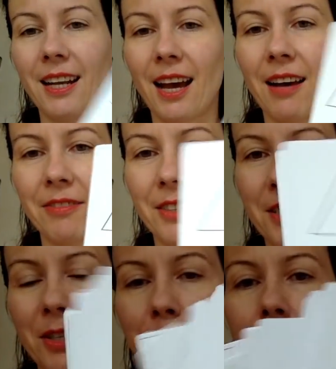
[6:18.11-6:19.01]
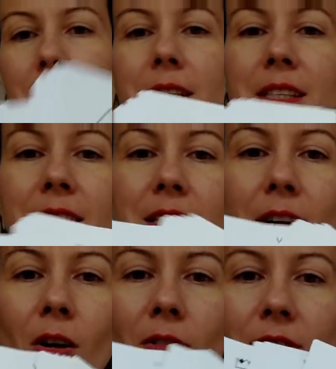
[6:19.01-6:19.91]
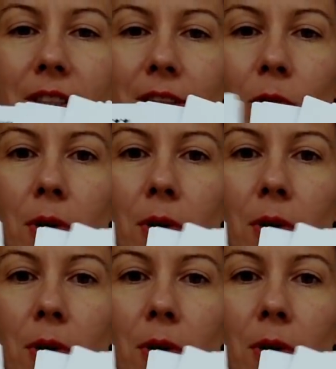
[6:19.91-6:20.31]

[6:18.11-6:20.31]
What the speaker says: love the simplicity of it